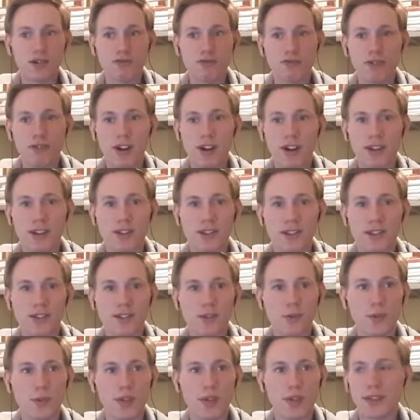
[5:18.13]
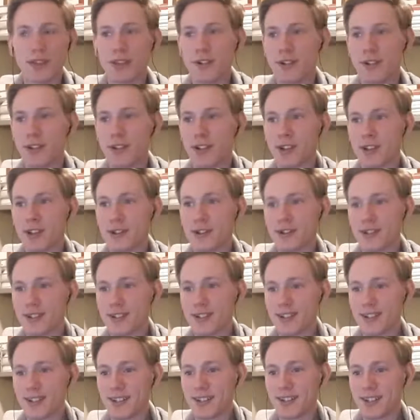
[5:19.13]
All right, sweet. There we go.
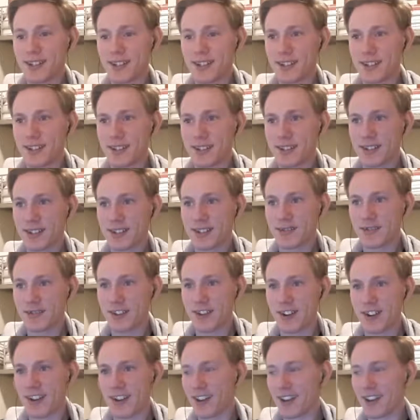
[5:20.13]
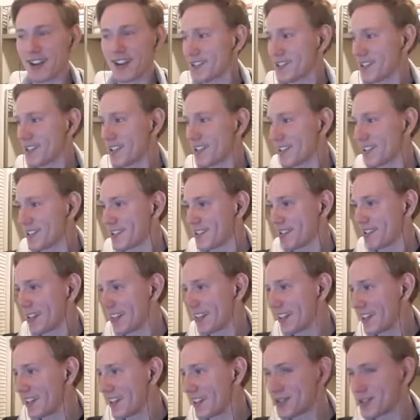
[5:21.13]
Very nice. So
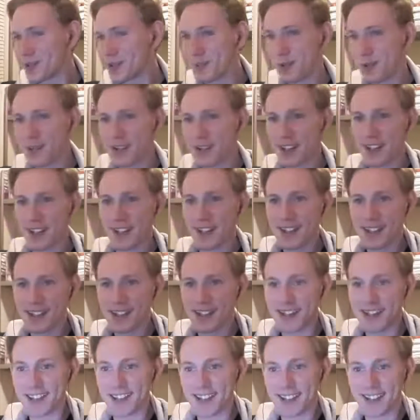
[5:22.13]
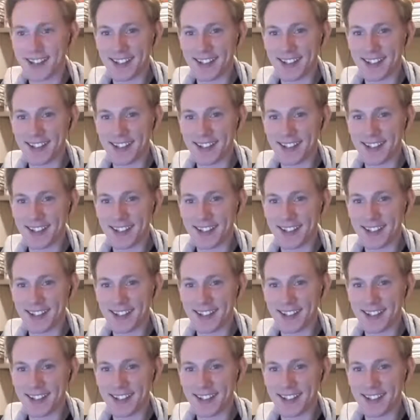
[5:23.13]
yeah, this will be really easy.